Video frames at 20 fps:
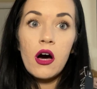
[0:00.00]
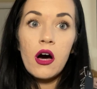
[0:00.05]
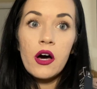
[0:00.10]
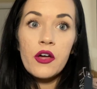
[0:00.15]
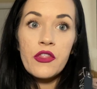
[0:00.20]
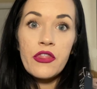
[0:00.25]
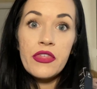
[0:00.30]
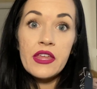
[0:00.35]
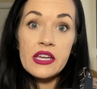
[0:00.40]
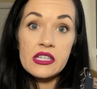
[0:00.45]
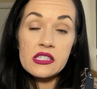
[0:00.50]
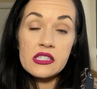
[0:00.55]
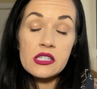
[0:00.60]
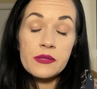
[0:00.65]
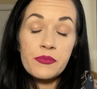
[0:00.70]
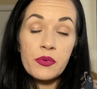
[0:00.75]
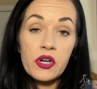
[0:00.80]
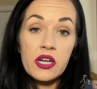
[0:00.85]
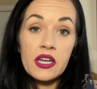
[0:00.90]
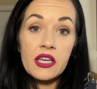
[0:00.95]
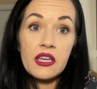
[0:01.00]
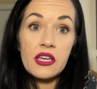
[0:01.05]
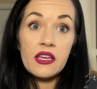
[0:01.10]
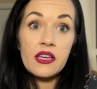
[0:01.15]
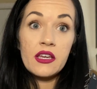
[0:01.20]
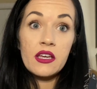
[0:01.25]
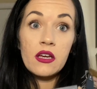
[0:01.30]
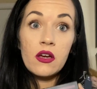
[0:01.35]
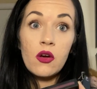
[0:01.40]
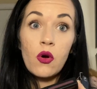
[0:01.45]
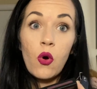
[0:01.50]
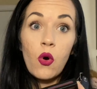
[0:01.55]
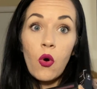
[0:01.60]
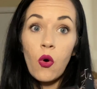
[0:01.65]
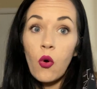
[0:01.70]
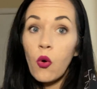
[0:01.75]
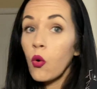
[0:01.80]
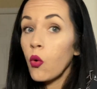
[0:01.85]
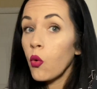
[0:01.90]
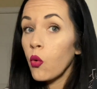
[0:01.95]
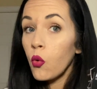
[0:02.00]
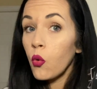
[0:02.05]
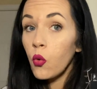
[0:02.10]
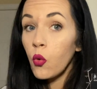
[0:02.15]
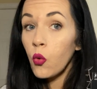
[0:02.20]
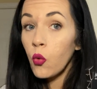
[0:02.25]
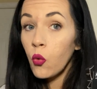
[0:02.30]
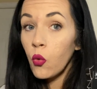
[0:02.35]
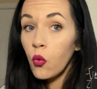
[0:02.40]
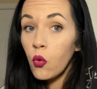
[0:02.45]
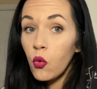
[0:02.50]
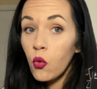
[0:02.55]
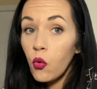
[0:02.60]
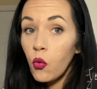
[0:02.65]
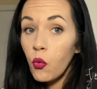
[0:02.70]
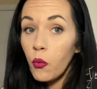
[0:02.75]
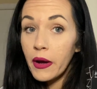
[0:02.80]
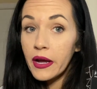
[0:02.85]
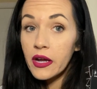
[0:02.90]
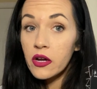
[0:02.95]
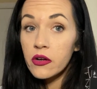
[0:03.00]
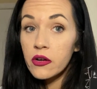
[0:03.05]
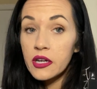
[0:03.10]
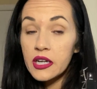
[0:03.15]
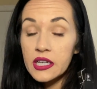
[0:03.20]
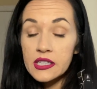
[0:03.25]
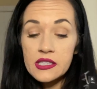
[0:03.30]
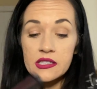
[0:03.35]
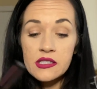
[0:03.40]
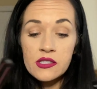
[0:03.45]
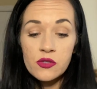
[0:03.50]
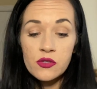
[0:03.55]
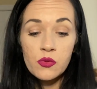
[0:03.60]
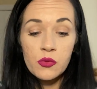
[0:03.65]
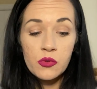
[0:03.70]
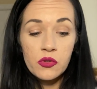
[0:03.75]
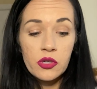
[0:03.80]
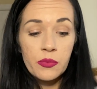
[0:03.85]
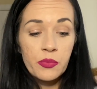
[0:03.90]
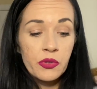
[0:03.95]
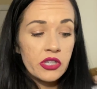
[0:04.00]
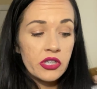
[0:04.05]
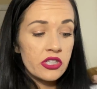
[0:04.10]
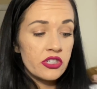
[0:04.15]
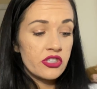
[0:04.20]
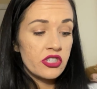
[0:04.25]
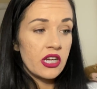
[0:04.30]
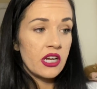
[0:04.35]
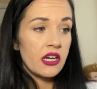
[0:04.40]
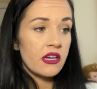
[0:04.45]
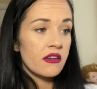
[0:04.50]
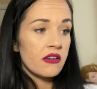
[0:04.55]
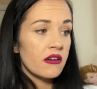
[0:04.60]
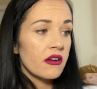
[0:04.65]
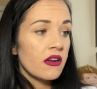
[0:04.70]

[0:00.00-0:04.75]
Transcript: This is pretty. Oh my goodness, this is a really pretty shade.